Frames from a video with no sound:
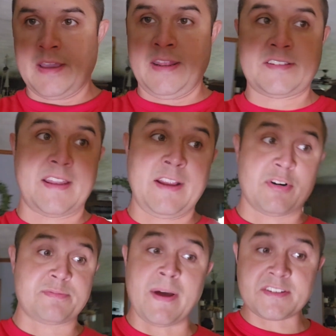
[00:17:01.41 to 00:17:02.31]
And he said he
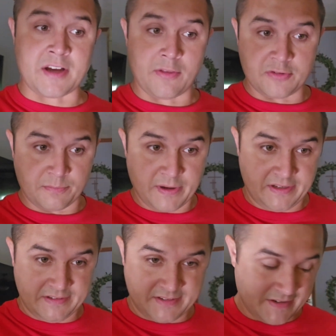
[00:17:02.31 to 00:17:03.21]
respects all those
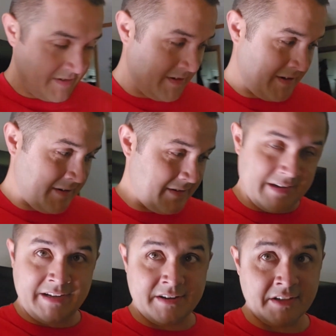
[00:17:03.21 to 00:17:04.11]
opinions,
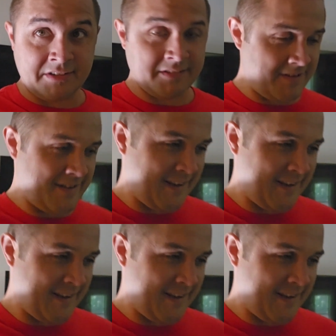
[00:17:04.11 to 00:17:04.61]
and he doesn't.